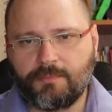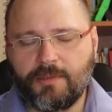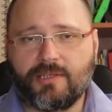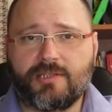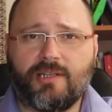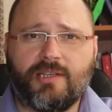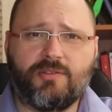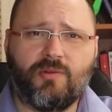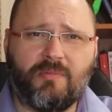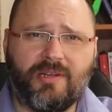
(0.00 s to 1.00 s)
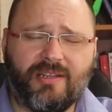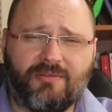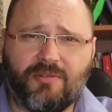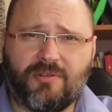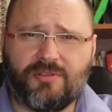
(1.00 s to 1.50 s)
Pakistan has no money,
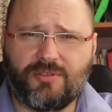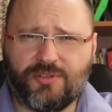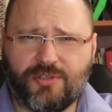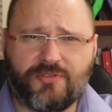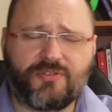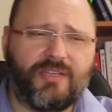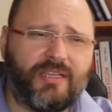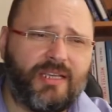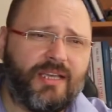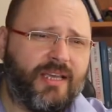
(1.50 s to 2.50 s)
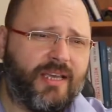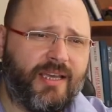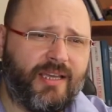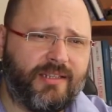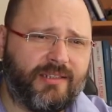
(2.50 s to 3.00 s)
foreign reserves,
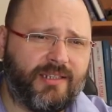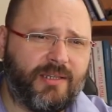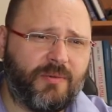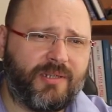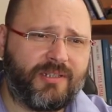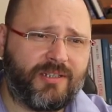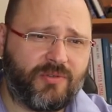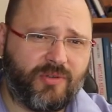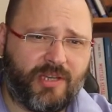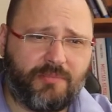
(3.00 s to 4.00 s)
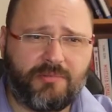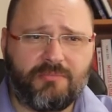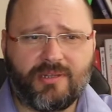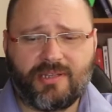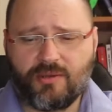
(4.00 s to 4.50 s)
and they want this to happen,
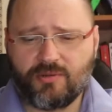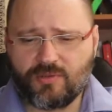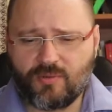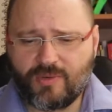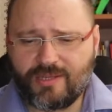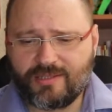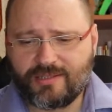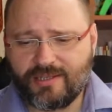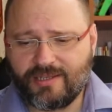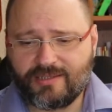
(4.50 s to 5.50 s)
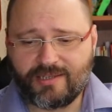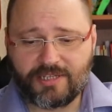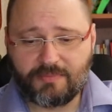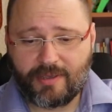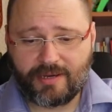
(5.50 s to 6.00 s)
but they also want
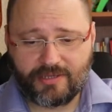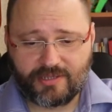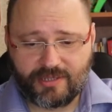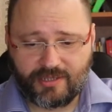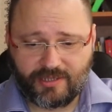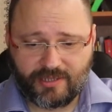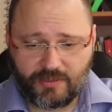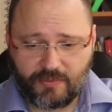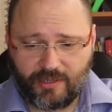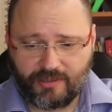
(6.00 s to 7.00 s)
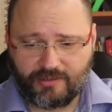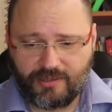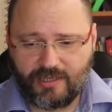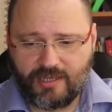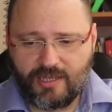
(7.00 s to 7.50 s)
transparency in this one.
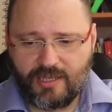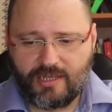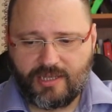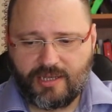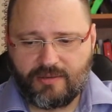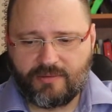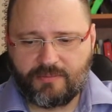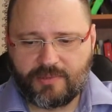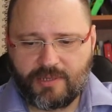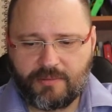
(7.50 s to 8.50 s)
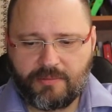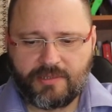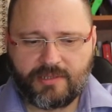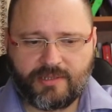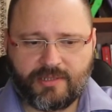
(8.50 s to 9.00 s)
Now the problem
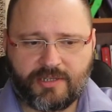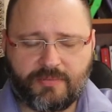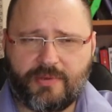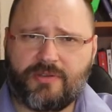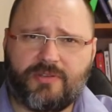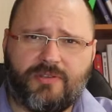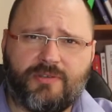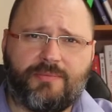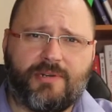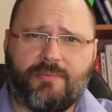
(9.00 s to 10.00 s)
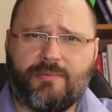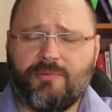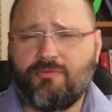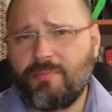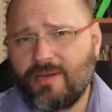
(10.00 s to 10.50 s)
is transparency is a
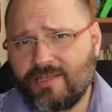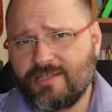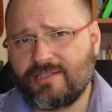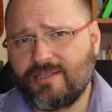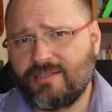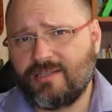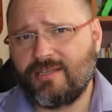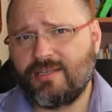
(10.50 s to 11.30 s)
problem of Pakistan,